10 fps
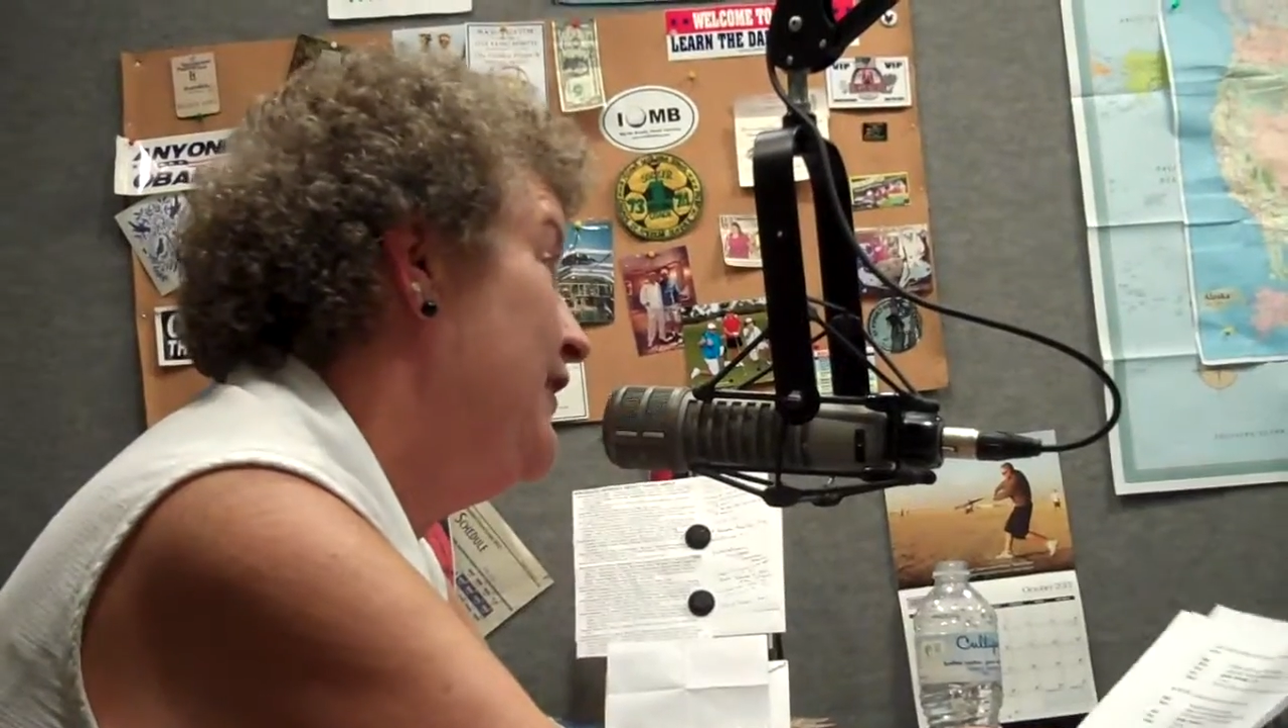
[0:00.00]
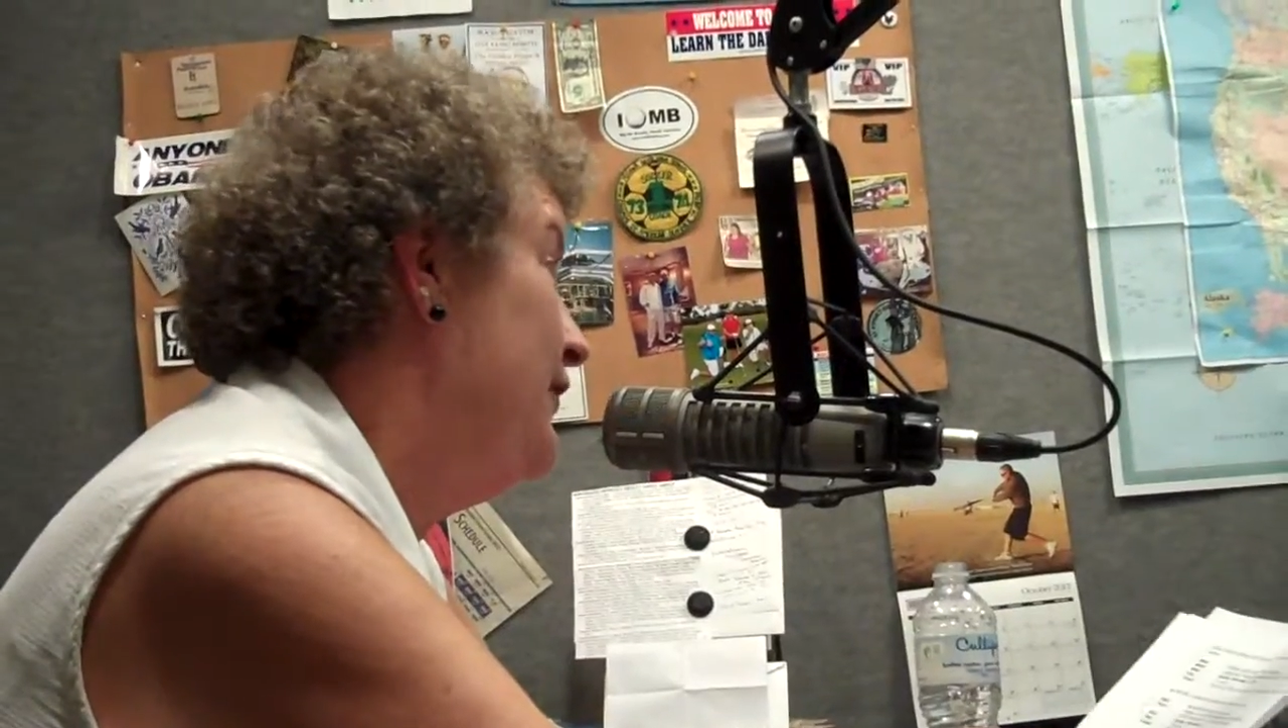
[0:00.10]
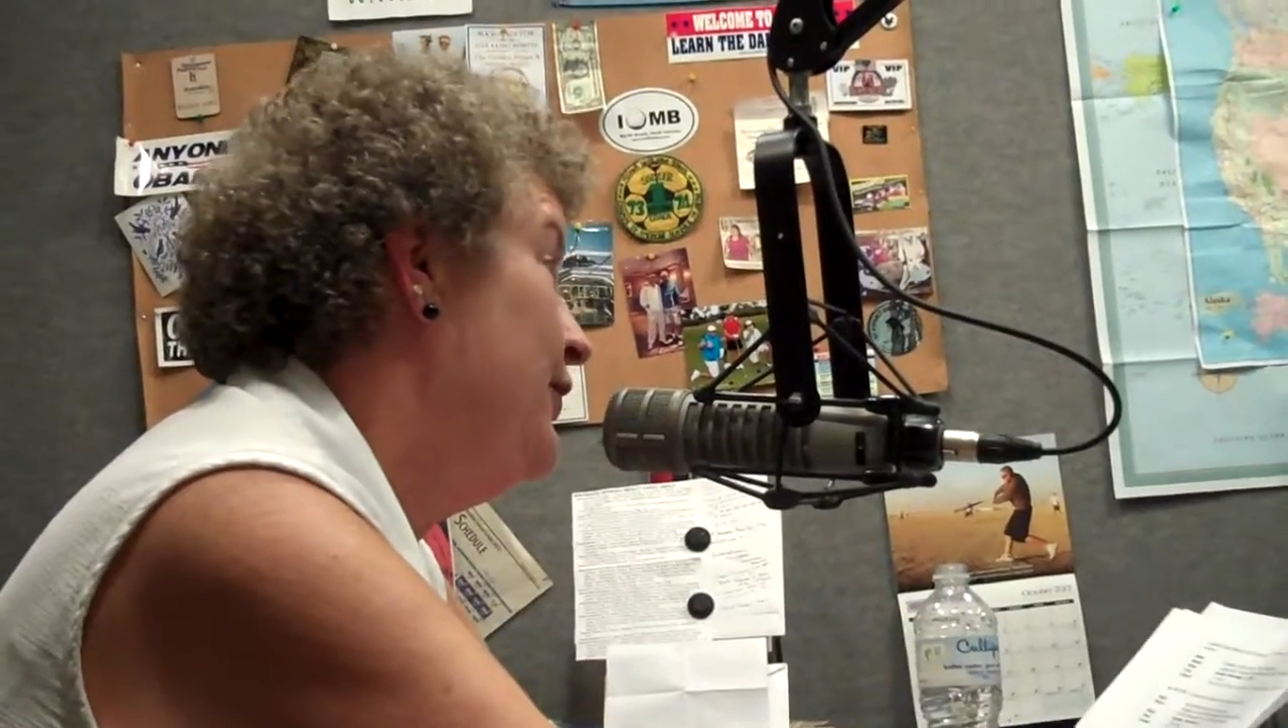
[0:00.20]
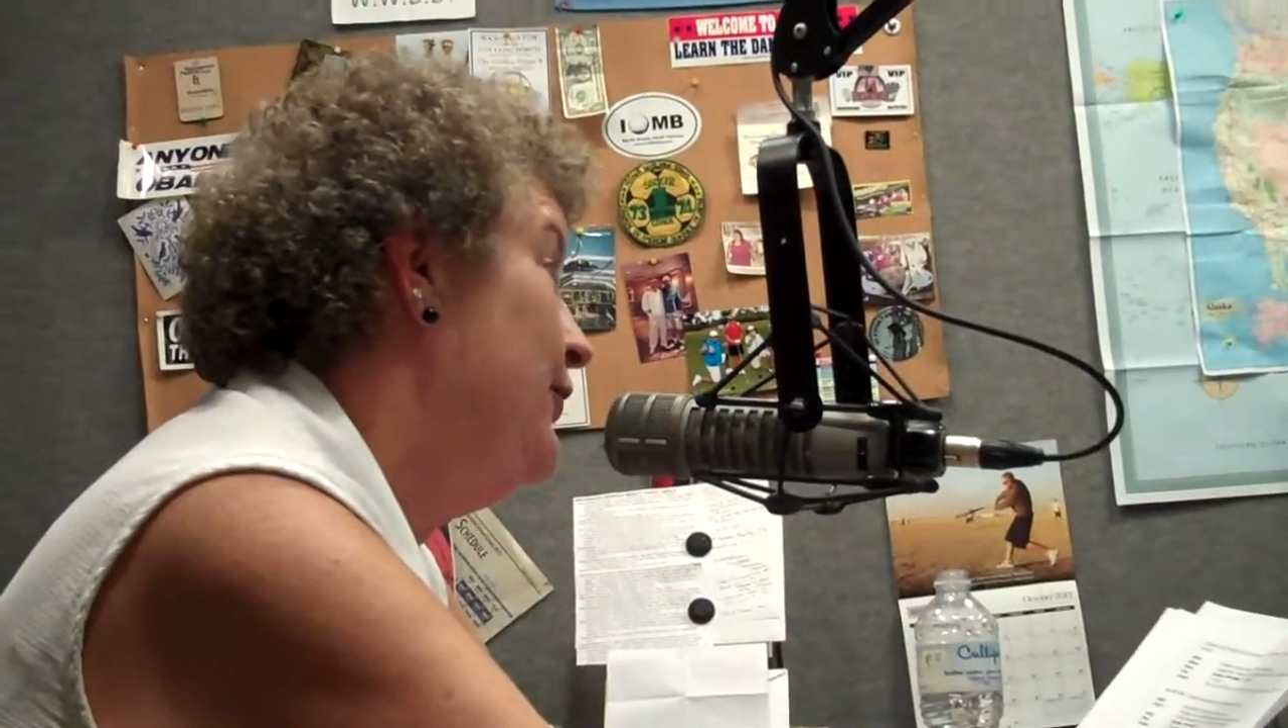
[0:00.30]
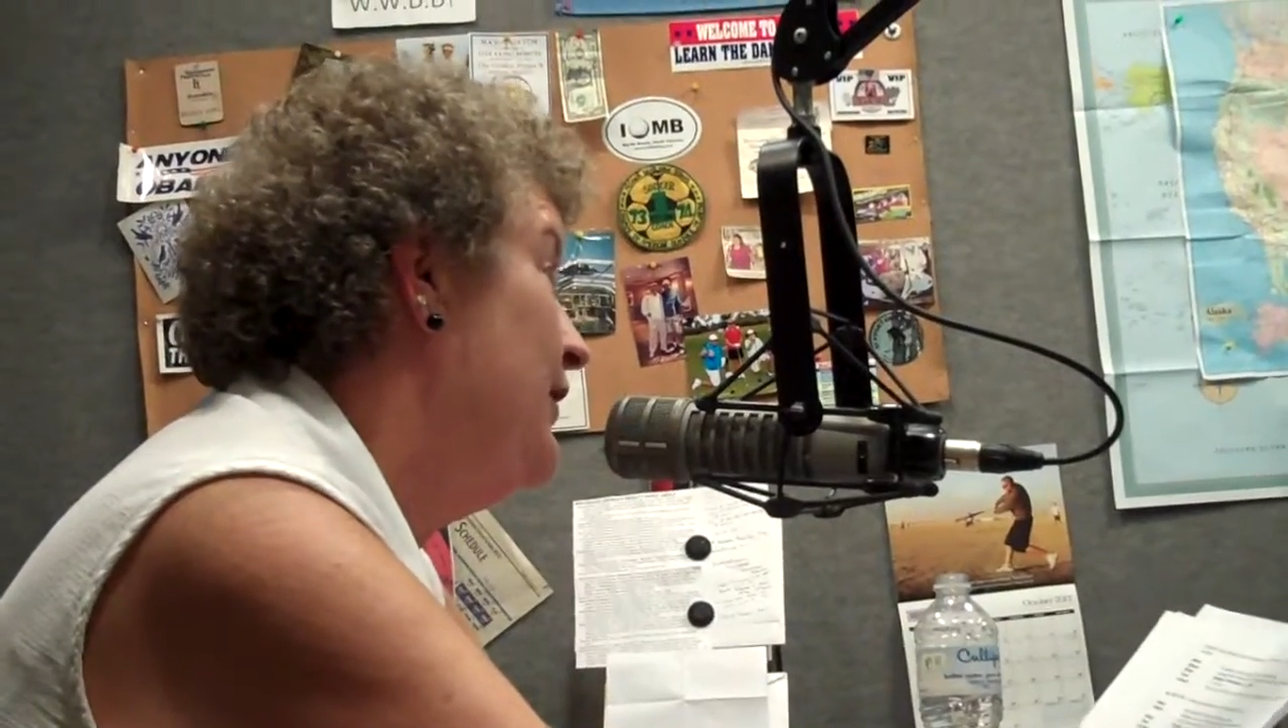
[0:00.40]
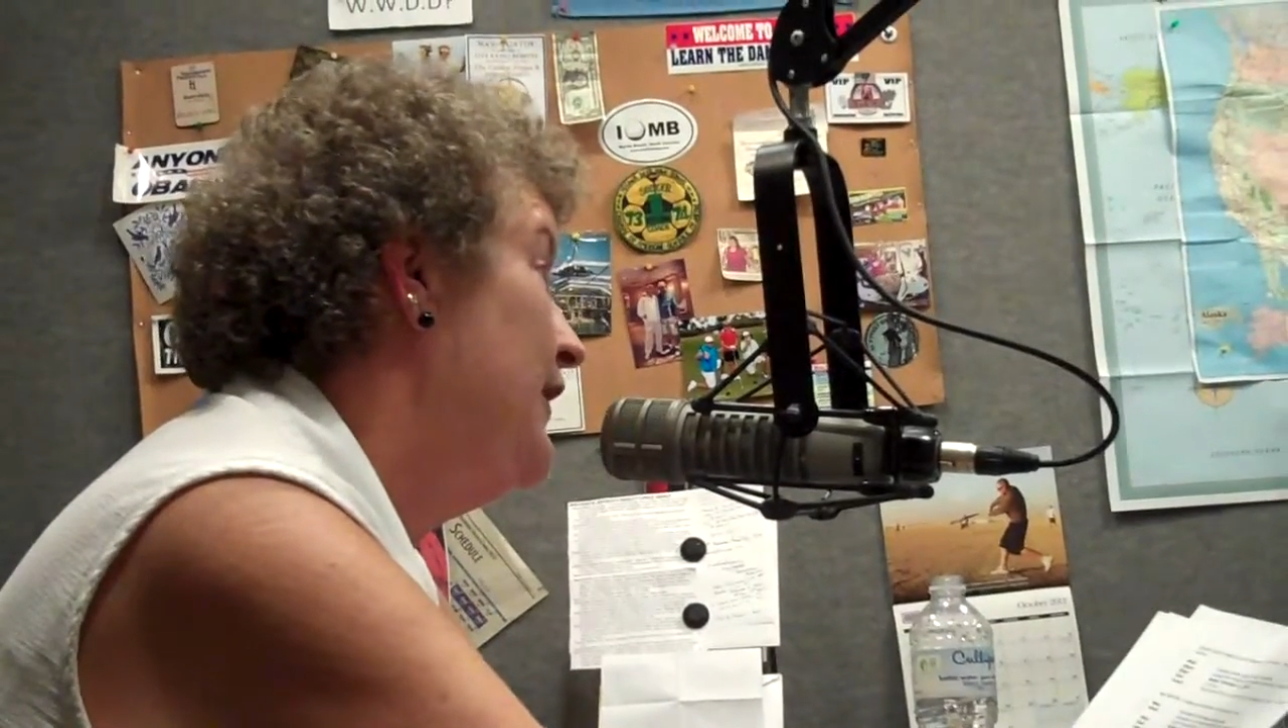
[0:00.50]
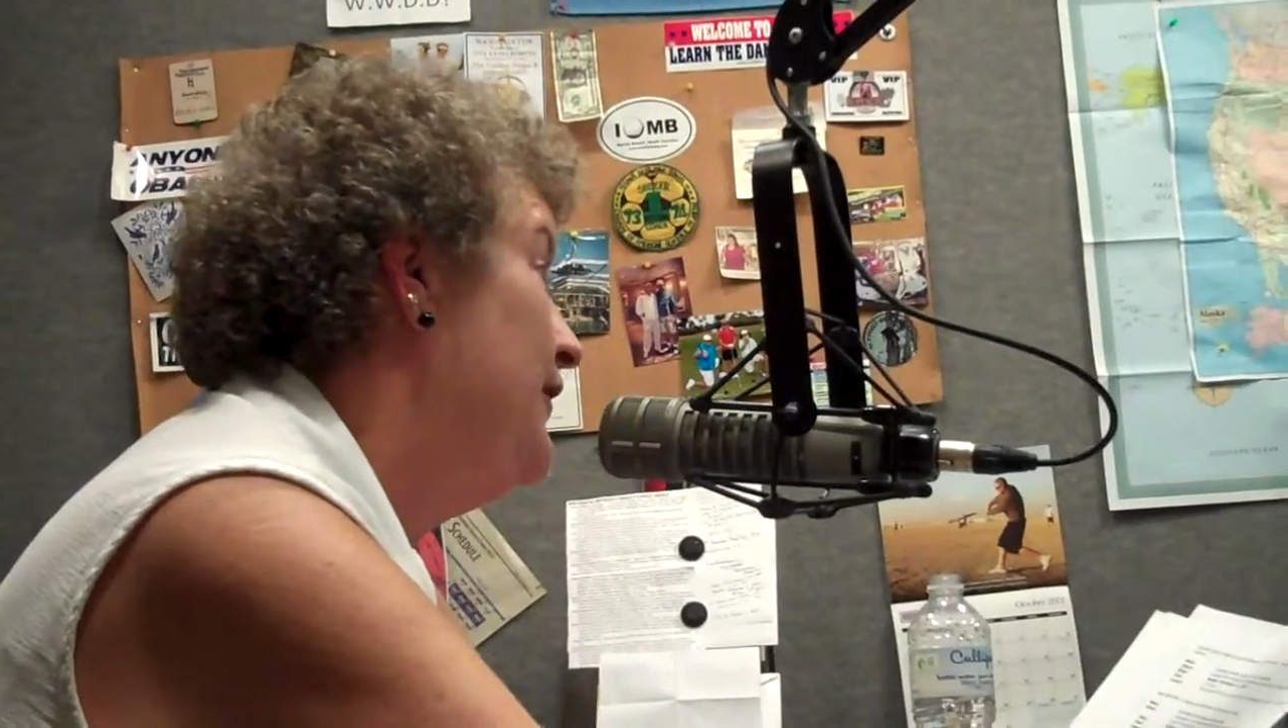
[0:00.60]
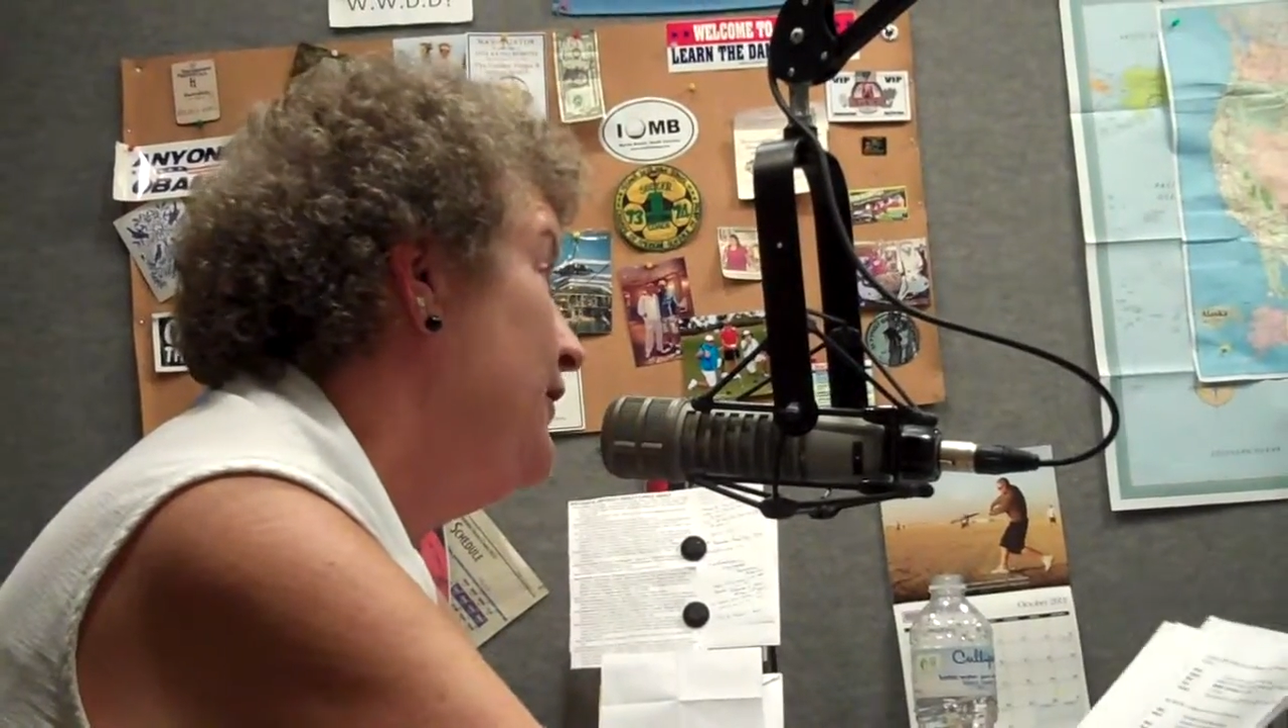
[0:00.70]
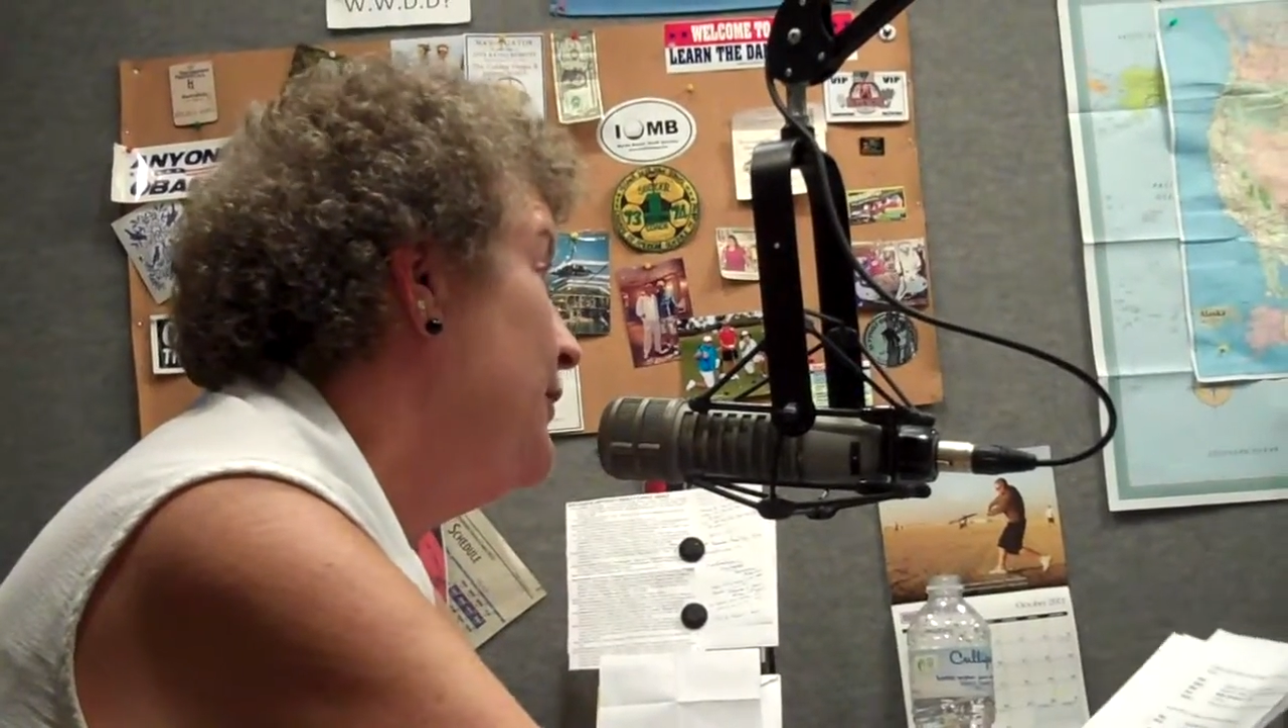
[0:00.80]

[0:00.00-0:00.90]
anniversary there